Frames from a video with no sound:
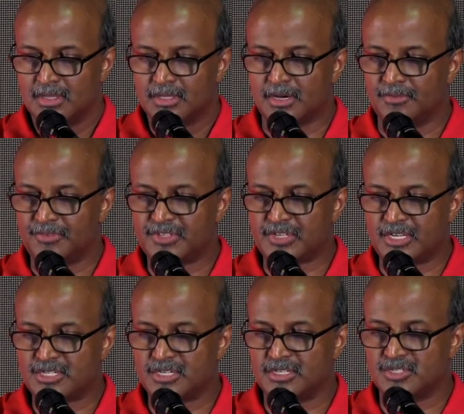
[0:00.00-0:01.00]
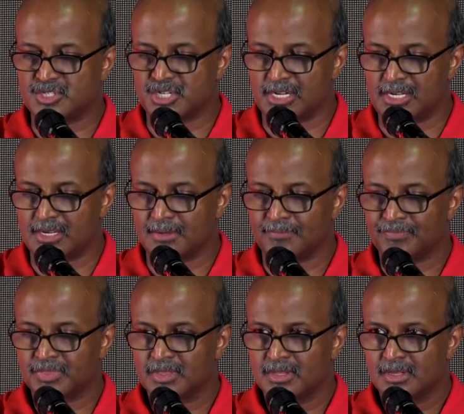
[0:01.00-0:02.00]
The conversation is chilling.
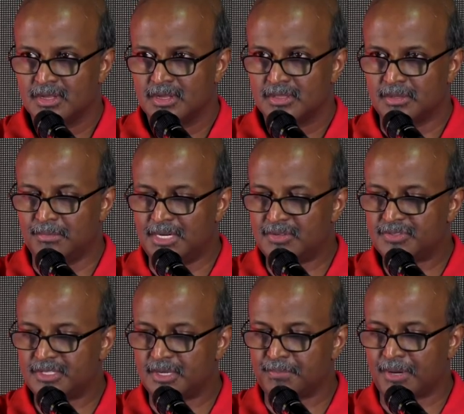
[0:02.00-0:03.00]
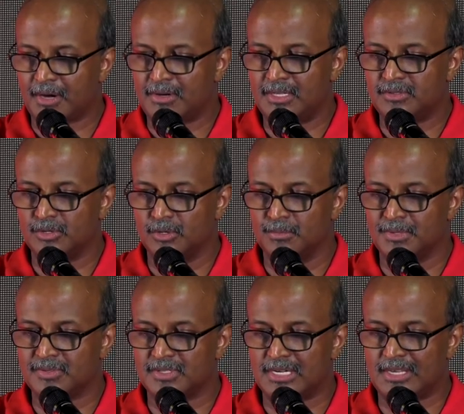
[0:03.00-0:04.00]
The minister apparently told Mr.